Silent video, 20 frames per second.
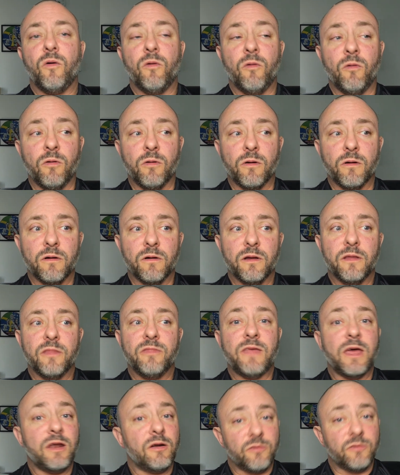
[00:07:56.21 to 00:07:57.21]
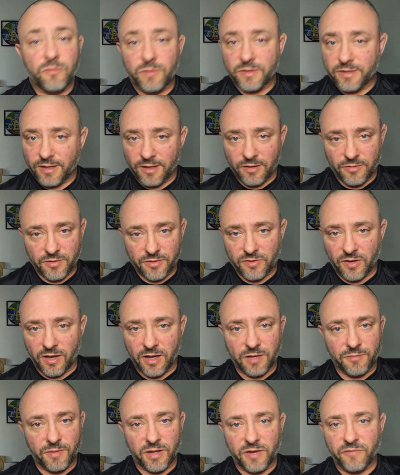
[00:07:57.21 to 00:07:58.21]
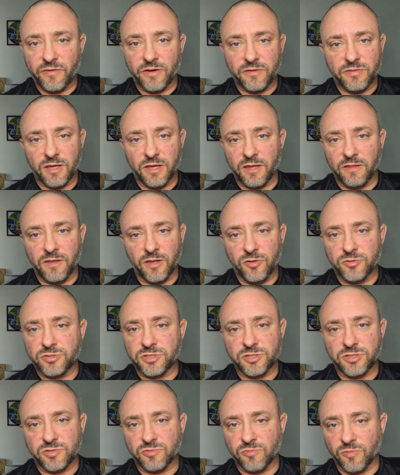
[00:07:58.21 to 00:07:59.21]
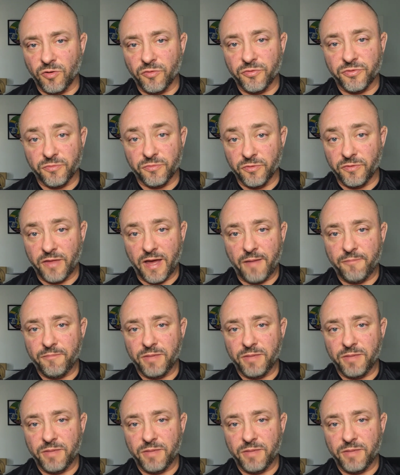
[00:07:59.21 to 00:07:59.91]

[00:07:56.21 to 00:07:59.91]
or they don't know what the hell they're talking about if they're thinking that you should just roll through that,